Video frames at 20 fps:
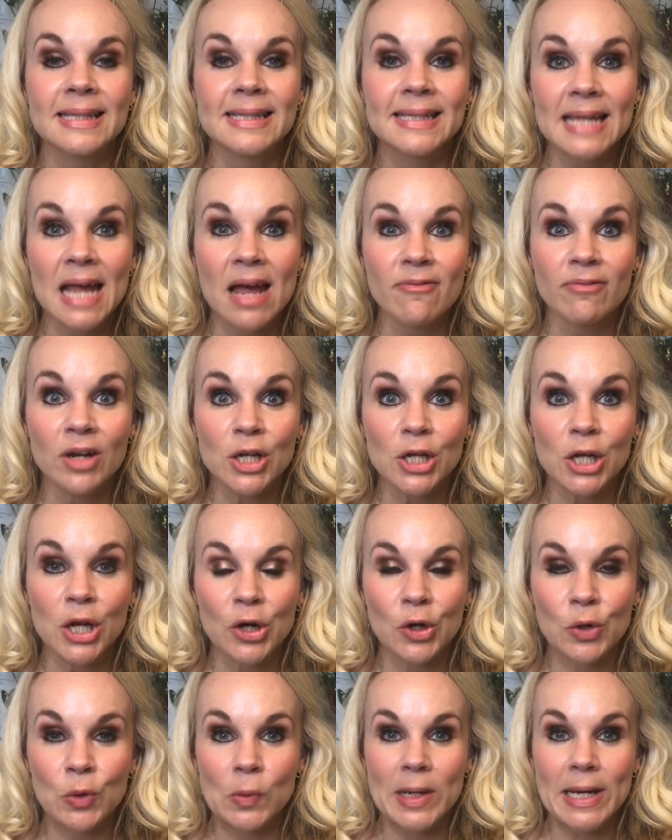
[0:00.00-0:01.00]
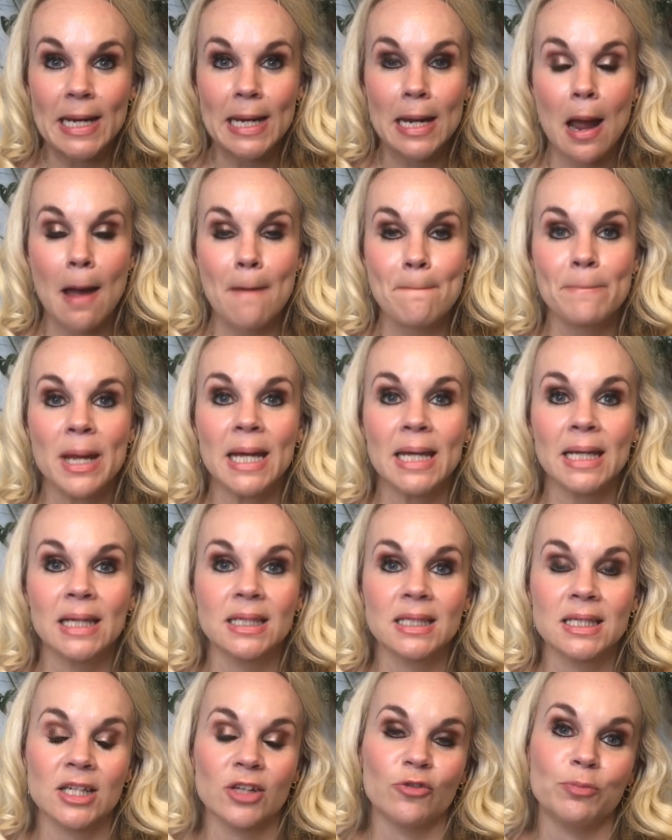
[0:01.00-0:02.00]
7 green
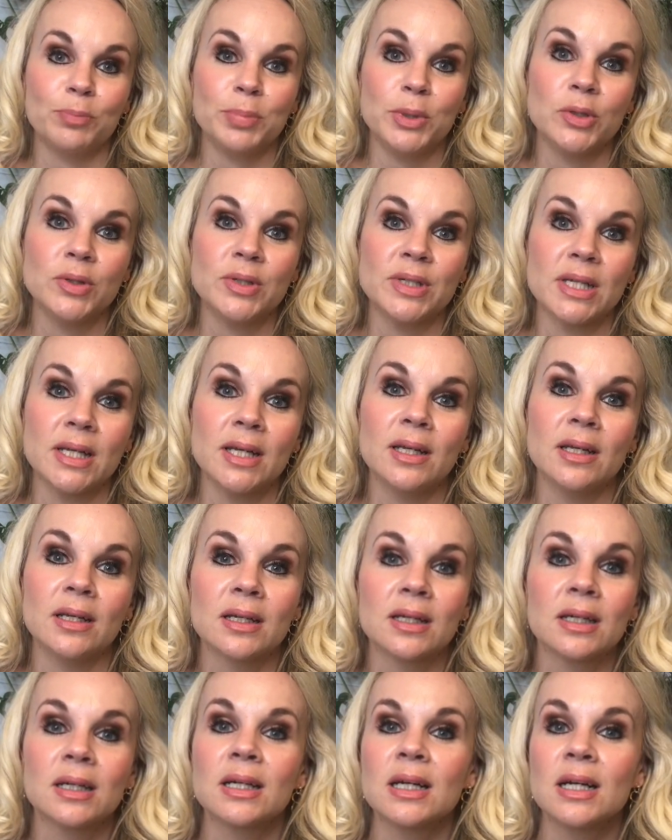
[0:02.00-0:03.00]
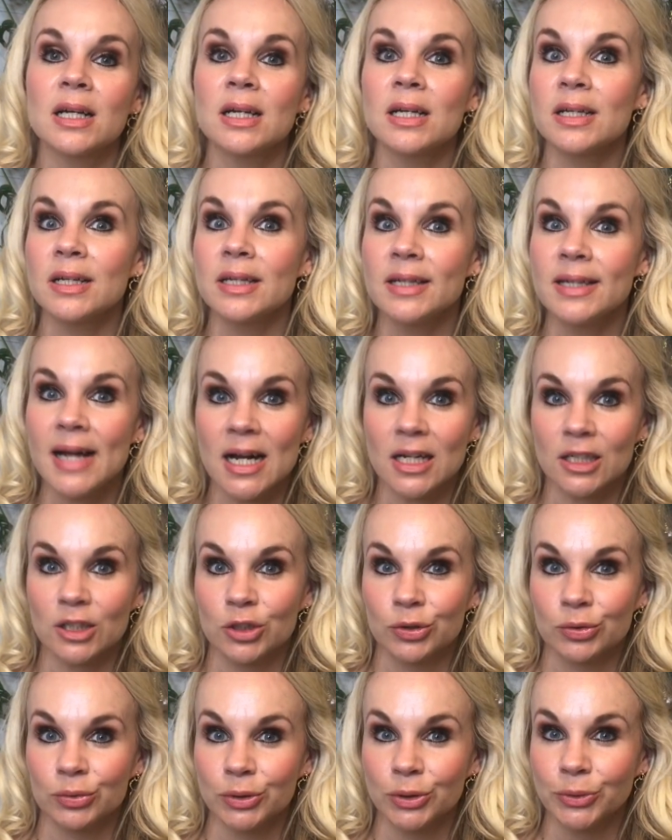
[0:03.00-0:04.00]
pillars of beauty.
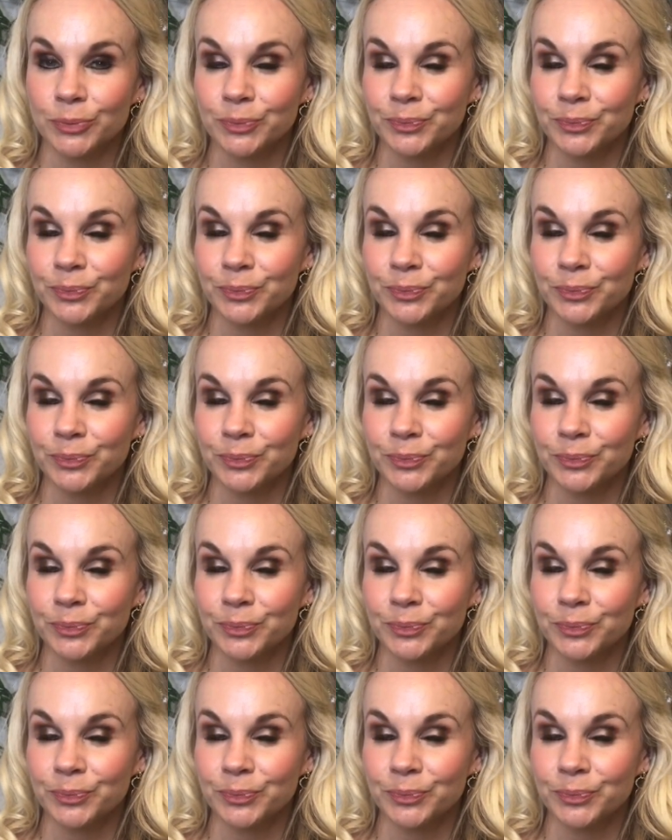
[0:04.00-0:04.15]
Natural